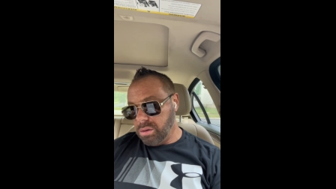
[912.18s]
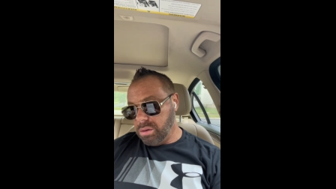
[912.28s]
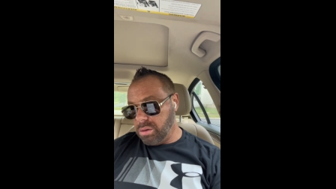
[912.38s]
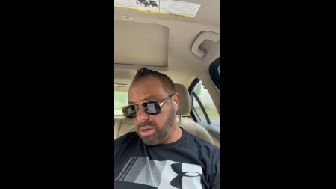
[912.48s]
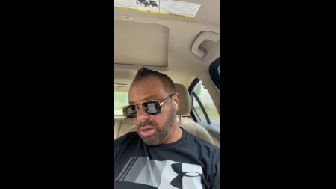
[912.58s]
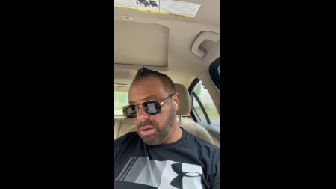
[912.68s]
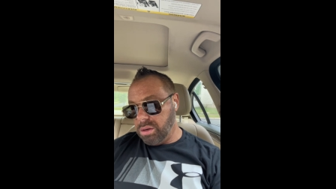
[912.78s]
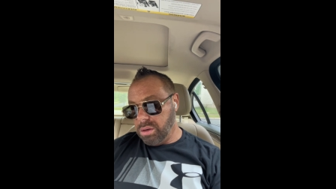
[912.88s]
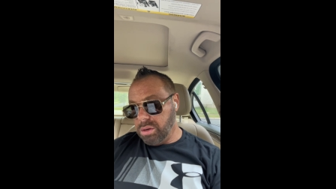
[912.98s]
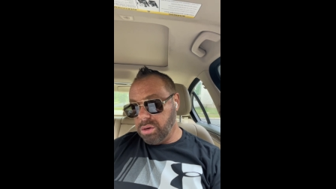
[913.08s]
Okay?
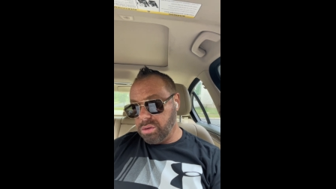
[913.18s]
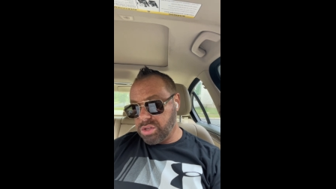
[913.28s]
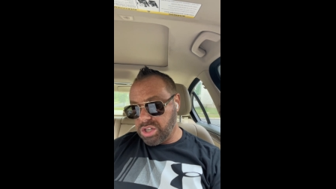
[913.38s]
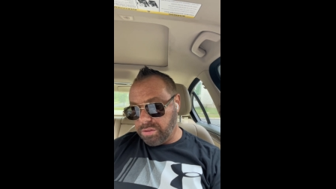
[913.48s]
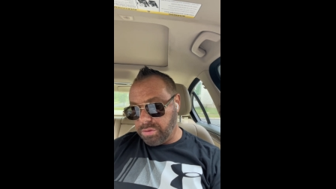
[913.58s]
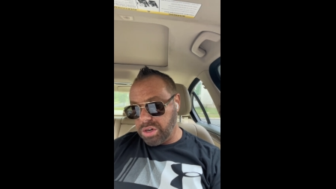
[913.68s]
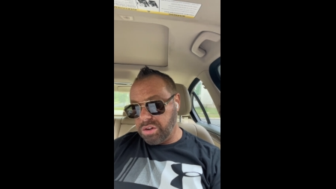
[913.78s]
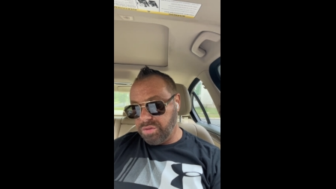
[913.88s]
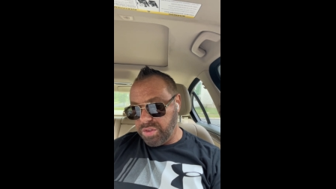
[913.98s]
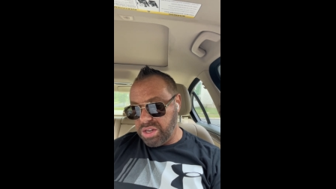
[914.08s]
Your
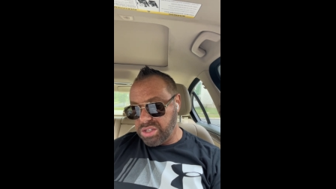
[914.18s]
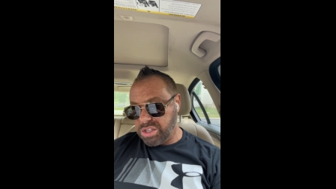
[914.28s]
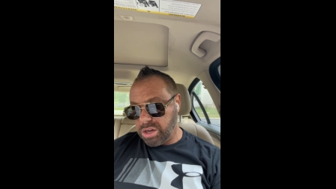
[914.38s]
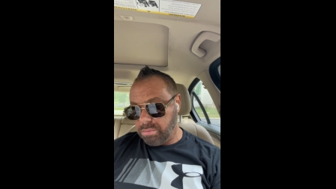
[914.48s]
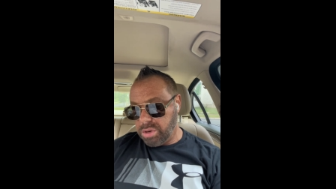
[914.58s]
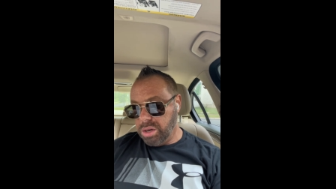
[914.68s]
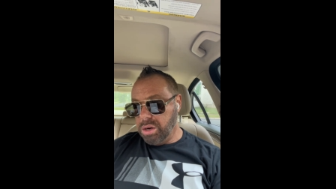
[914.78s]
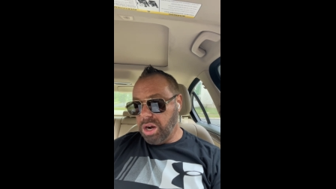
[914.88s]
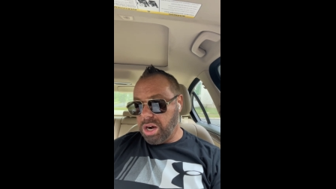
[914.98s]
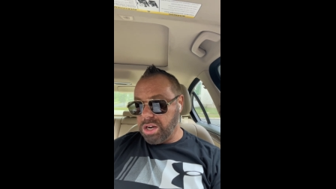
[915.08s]
suffering feeds them.
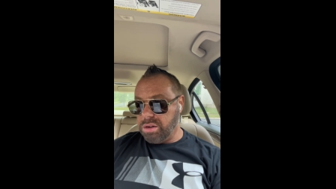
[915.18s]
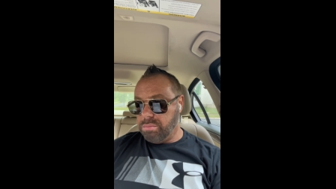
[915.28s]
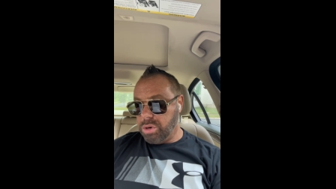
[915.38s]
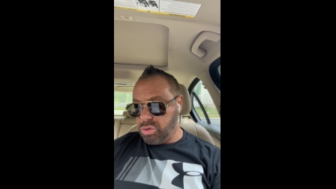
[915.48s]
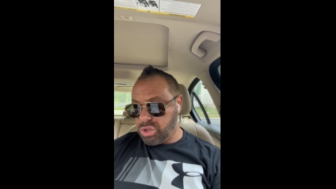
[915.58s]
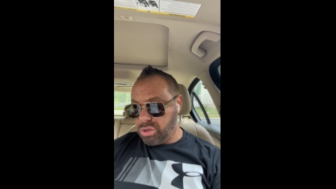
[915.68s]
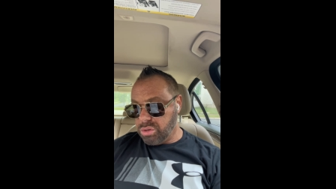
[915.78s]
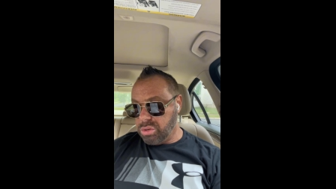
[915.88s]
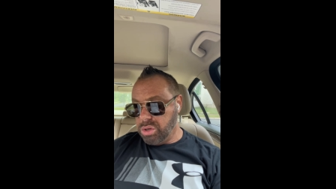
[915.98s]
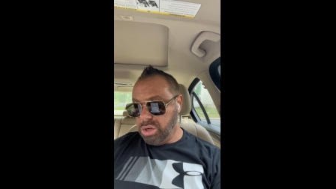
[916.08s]
High
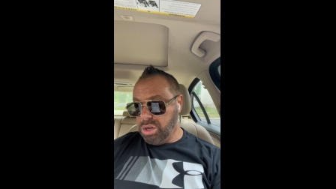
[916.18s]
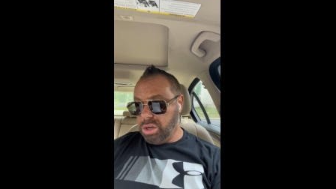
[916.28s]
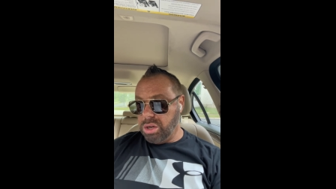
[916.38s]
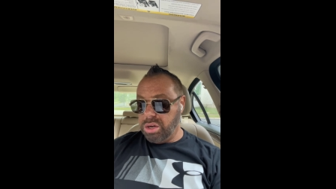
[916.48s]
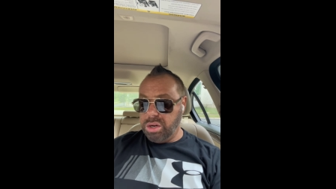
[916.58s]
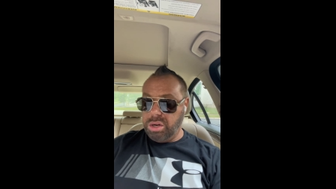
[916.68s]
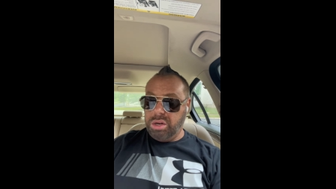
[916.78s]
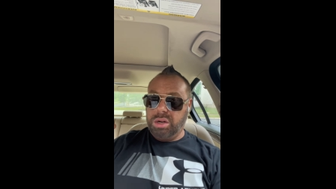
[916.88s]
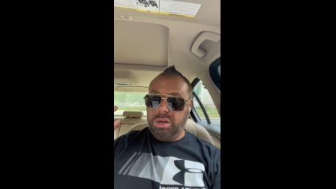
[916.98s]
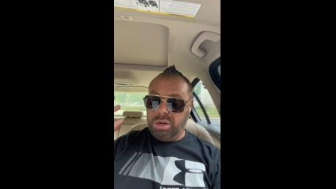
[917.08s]
emotional, eh,
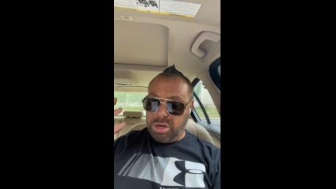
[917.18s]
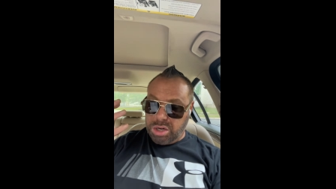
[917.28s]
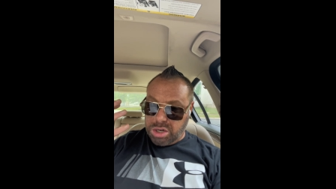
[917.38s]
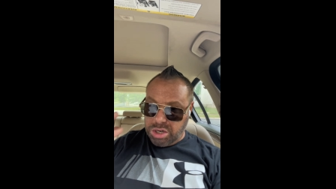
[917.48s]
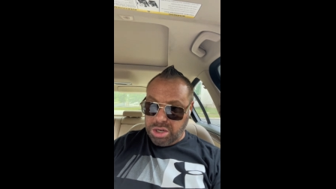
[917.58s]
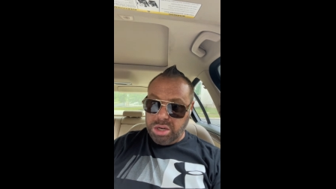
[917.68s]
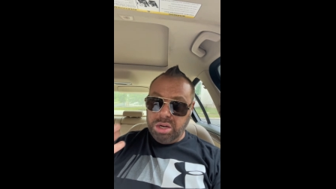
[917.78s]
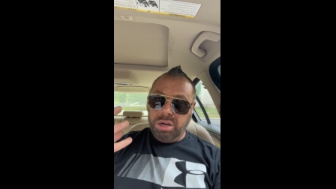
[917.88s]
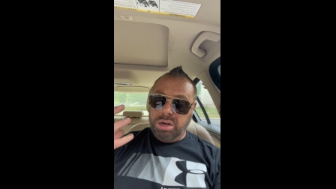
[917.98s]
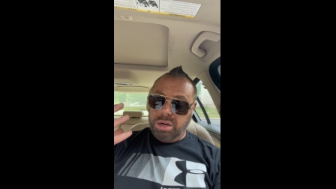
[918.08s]
eh, uh, high
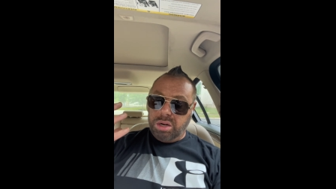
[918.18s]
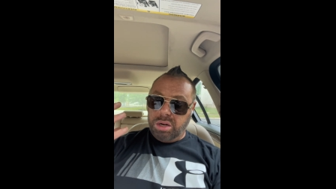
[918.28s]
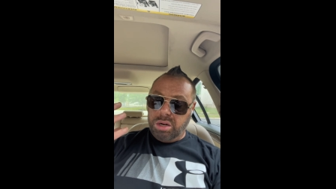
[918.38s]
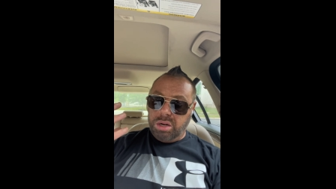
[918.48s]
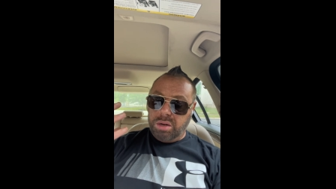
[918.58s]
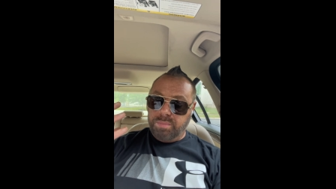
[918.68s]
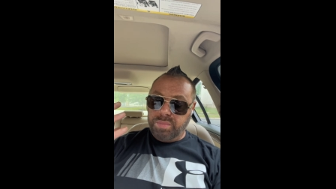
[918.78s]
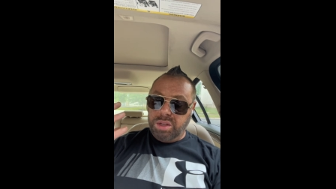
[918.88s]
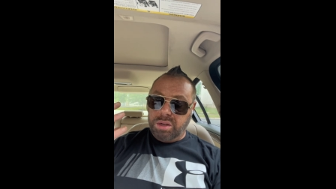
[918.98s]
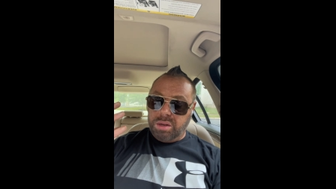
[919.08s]
uh, uh,
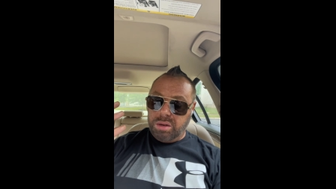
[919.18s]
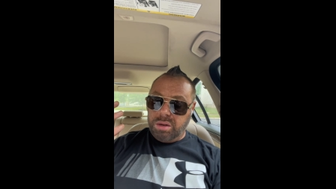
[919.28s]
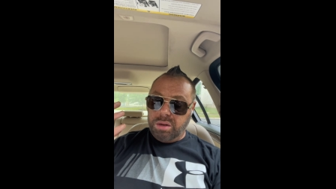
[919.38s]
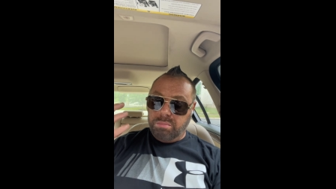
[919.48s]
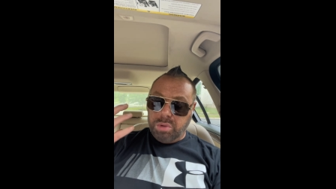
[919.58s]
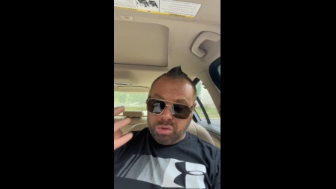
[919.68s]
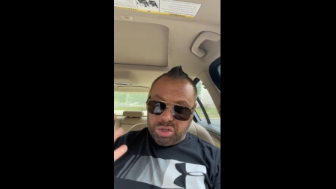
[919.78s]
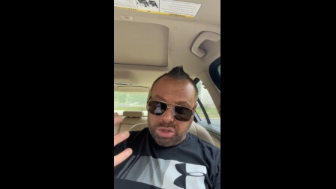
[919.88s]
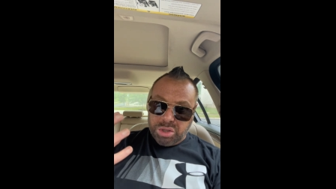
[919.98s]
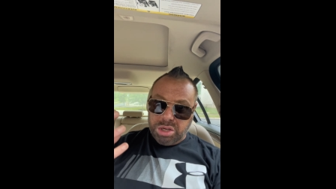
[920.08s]
uh,
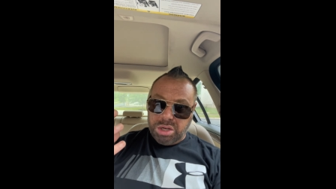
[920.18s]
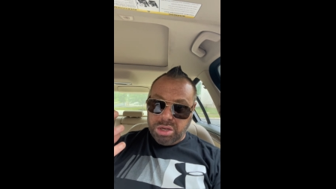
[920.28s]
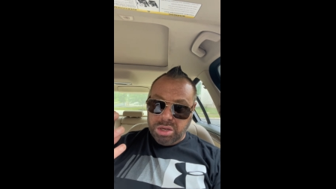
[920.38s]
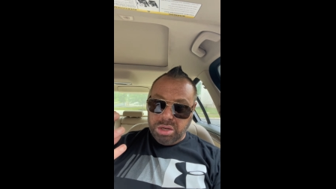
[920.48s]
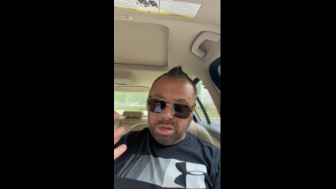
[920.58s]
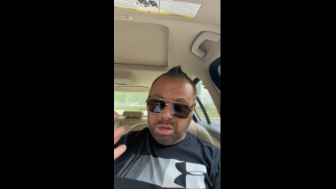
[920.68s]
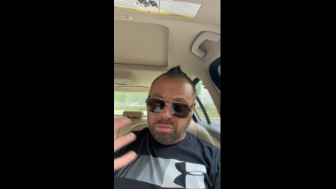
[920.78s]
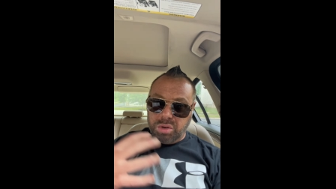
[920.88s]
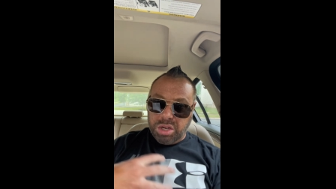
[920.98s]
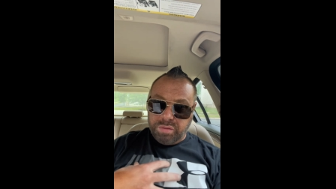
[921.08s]
emotionally, it
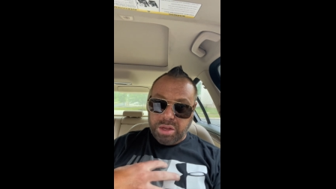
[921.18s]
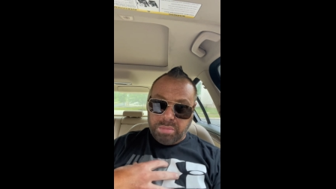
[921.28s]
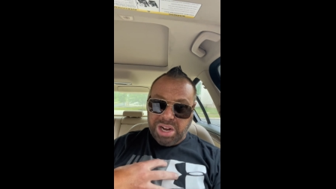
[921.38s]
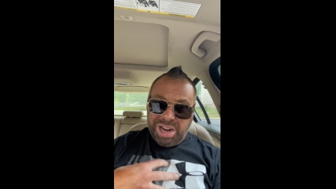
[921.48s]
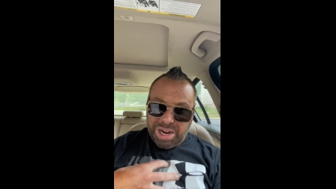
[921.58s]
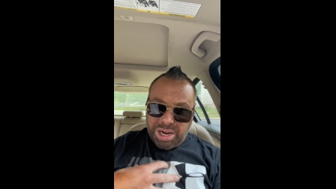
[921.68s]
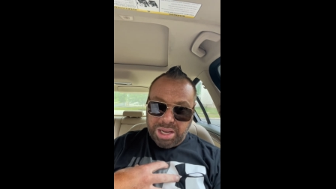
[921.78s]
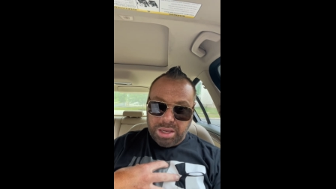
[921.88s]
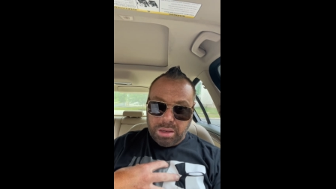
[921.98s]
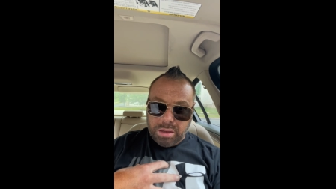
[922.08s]
will give them a
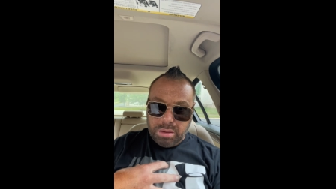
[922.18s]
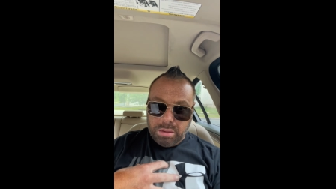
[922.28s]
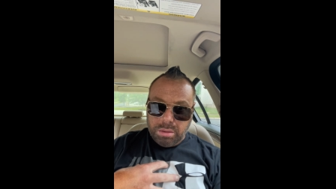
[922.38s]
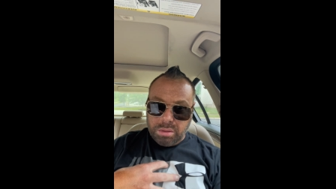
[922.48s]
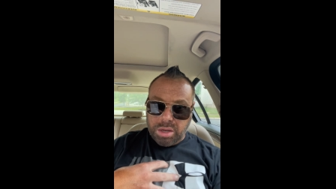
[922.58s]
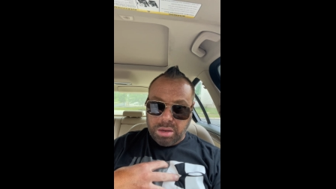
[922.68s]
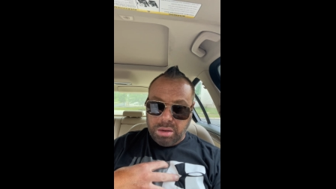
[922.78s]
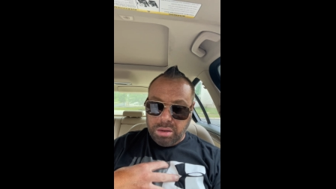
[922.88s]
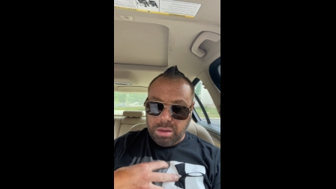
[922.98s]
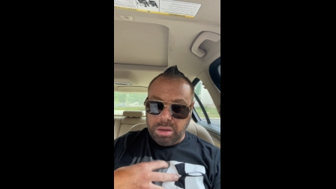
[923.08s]
high.
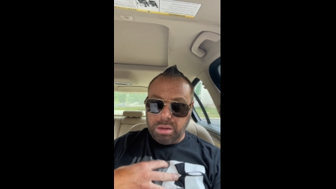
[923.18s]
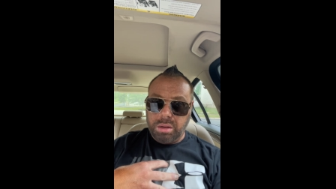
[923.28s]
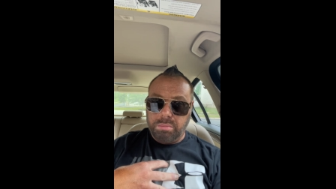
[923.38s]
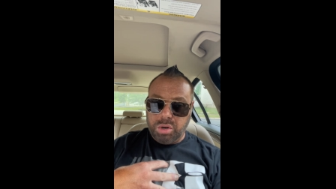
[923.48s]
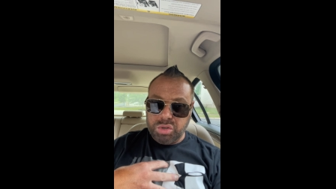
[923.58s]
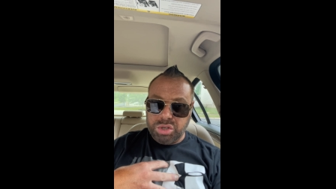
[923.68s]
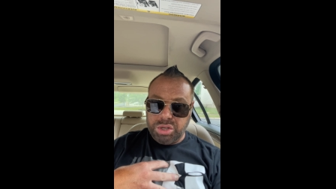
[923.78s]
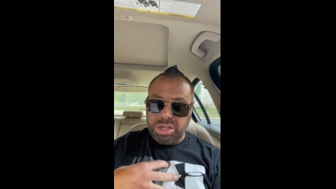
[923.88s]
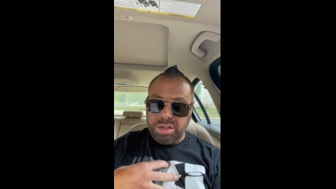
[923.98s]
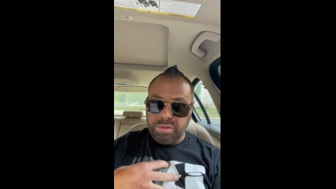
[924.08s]
Okay? It'll emotionally
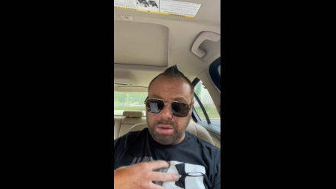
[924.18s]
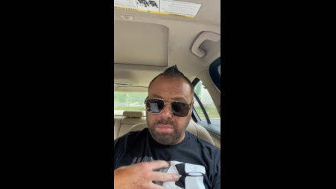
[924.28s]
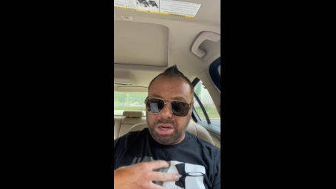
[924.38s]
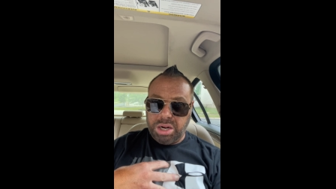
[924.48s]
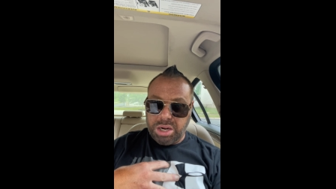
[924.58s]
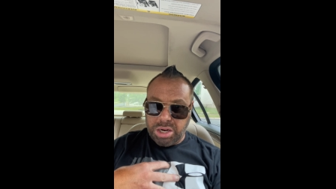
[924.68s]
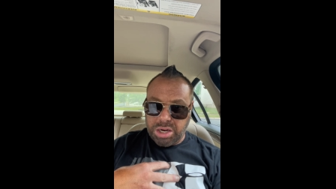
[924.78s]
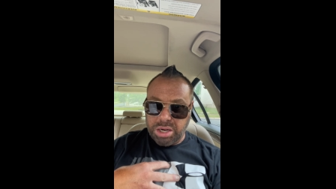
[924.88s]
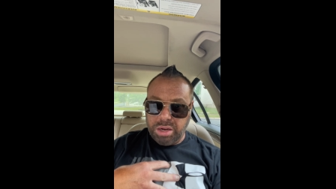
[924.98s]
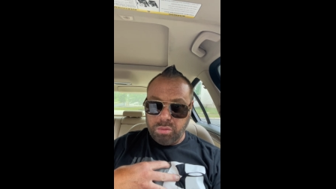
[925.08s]
give them a
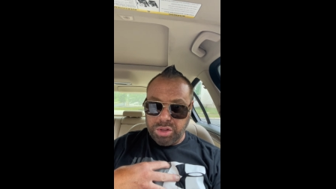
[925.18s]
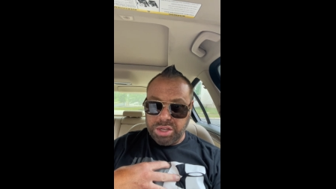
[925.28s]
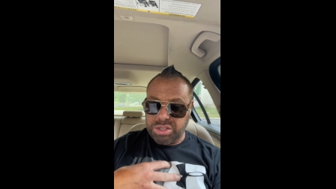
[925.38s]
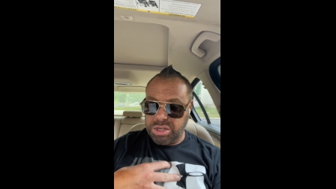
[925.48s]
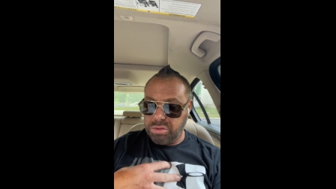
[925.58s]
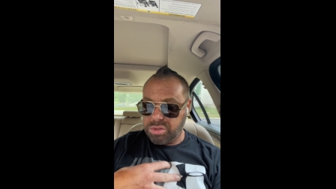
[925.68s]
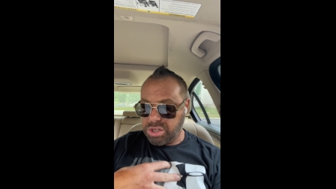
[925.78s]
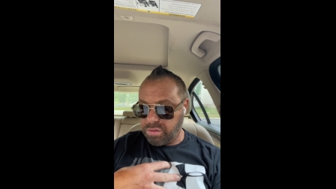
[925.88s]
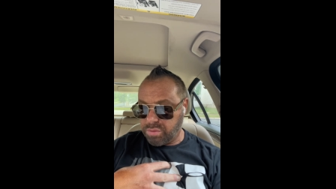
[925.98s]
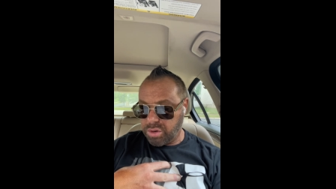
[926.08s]
high when they see you
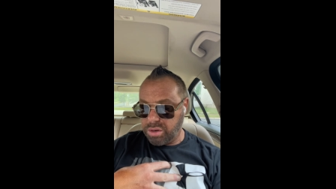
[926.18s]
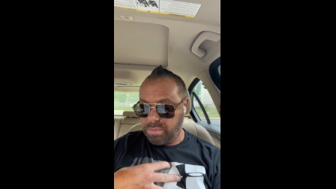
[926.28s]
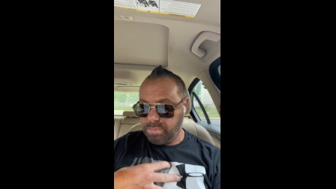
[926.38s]
suffering.